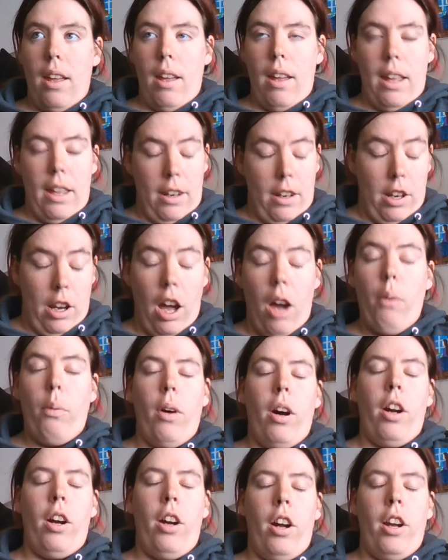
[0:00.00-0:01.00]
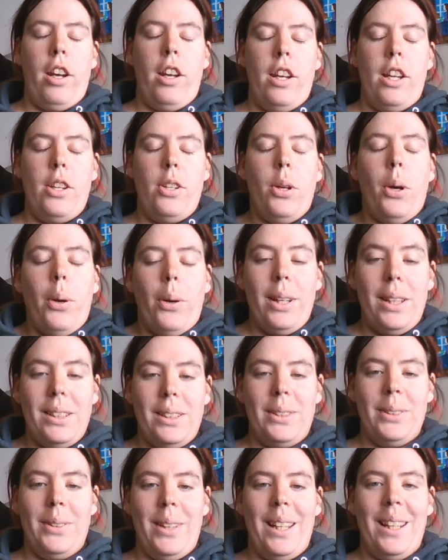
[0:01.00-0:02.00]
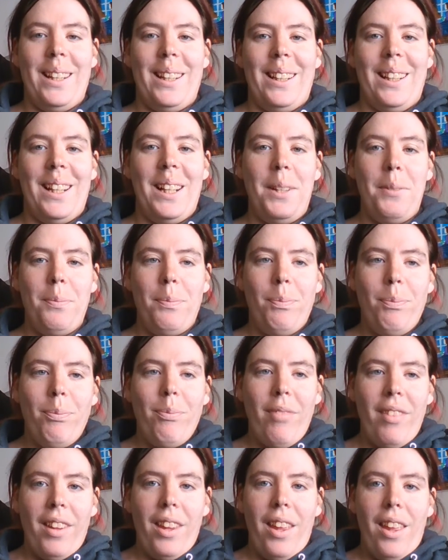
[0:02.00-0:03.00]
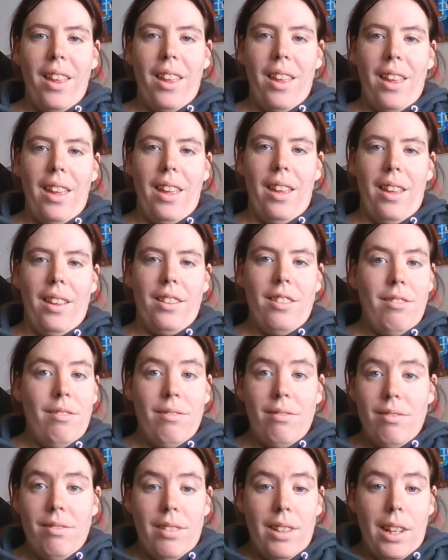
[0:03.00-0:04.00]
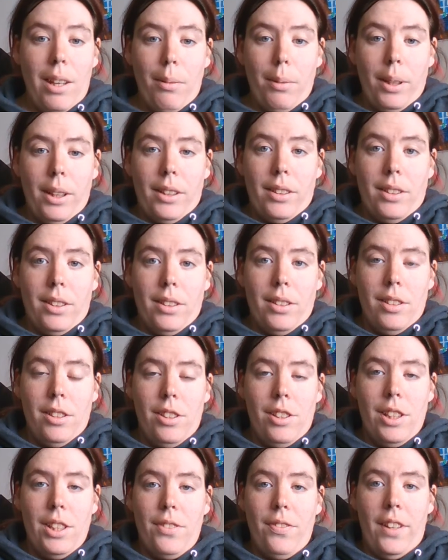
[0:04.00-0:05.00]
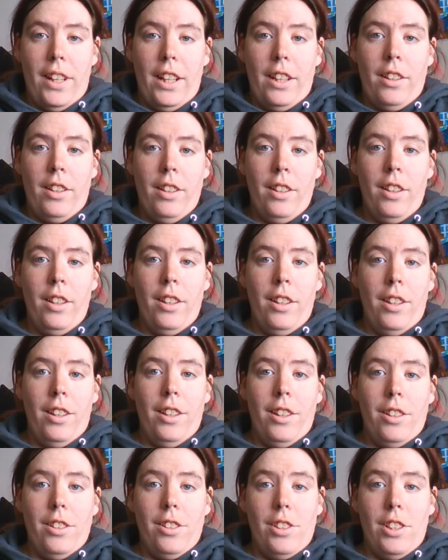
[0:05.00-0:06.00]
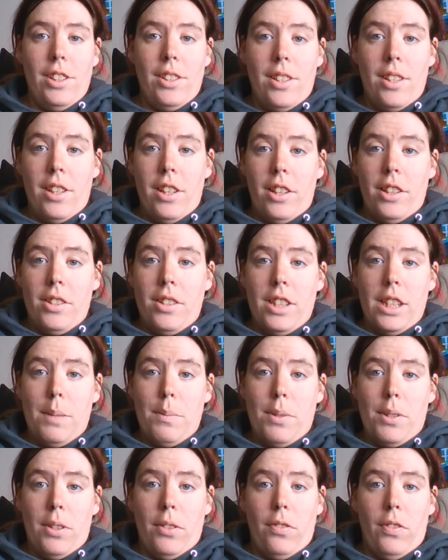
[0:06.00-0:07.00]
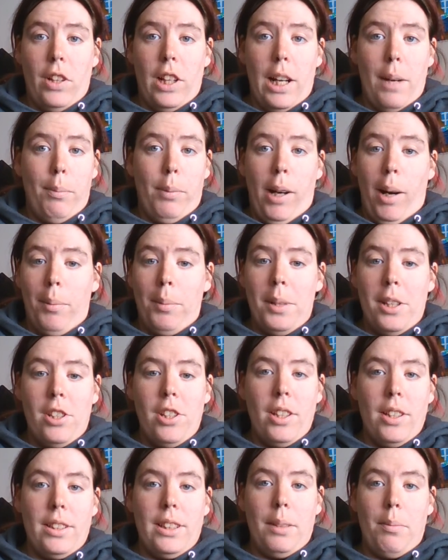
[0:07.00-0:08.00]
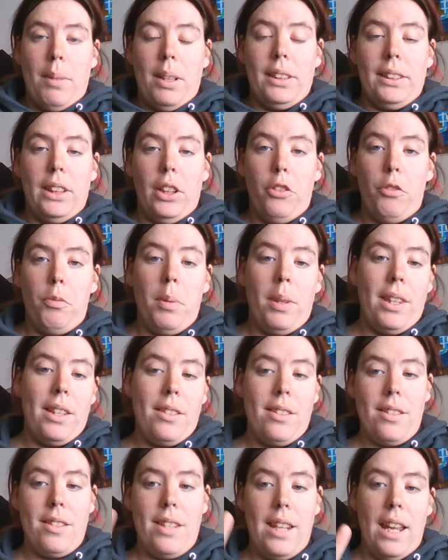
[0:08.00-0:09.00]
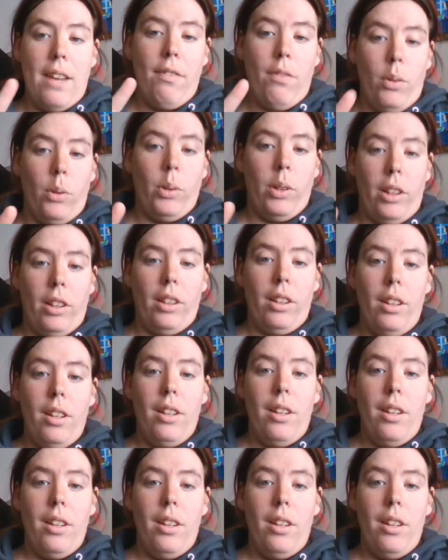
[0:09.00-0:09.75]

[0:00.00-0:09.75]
and not walk on any toys to wake her up, and it worked. She's fine. She's in there asleep so far. I'm probably jinxing myself, but this is day 4